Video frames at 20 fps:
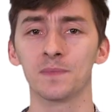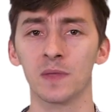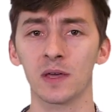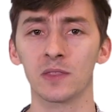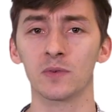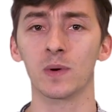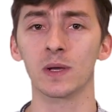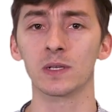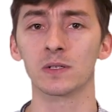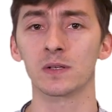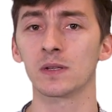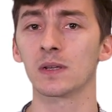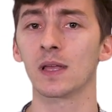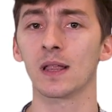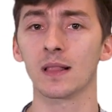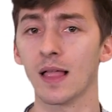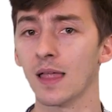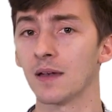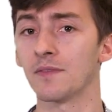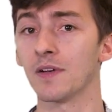Otherwise, you're going to
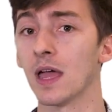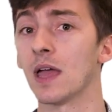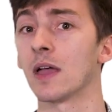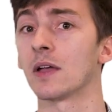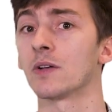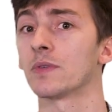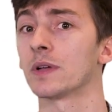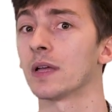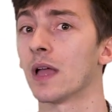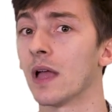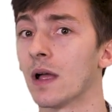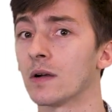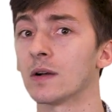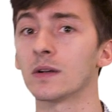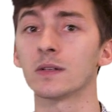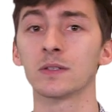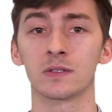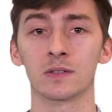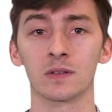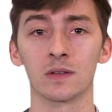get a lot of angry
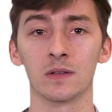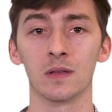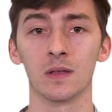errors.